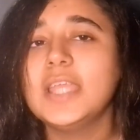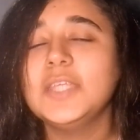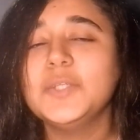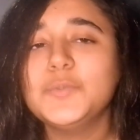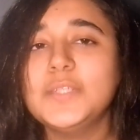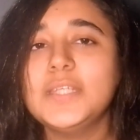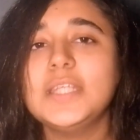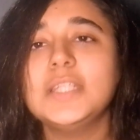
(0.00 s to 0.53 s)
You
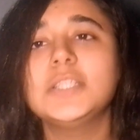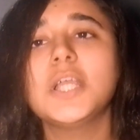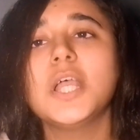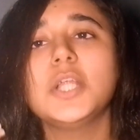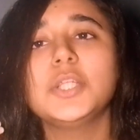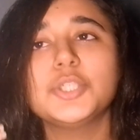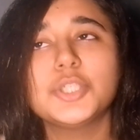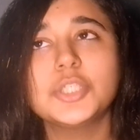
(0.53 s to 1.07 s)
need
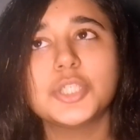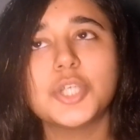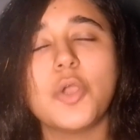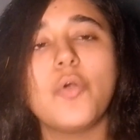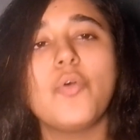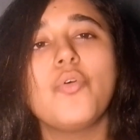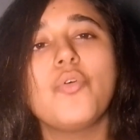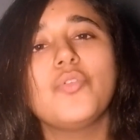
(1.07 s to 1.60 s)
to
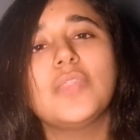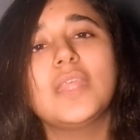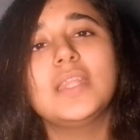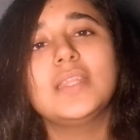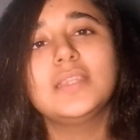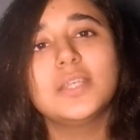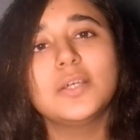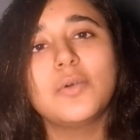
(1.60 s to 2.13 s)
show that
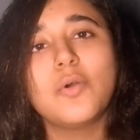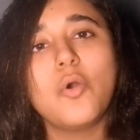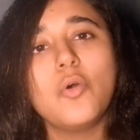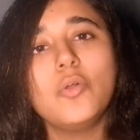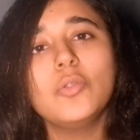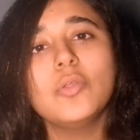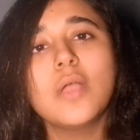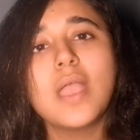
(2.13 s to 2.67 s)
the
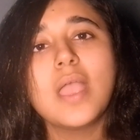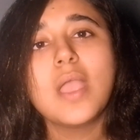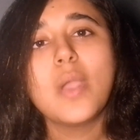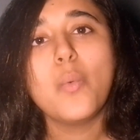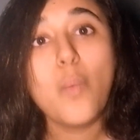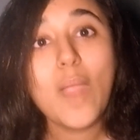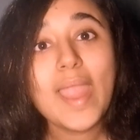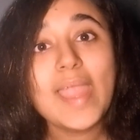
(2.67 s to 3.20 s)
whole
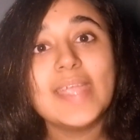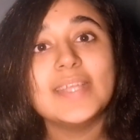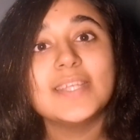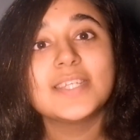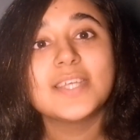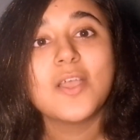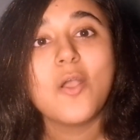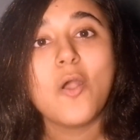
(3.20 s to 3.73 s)
weight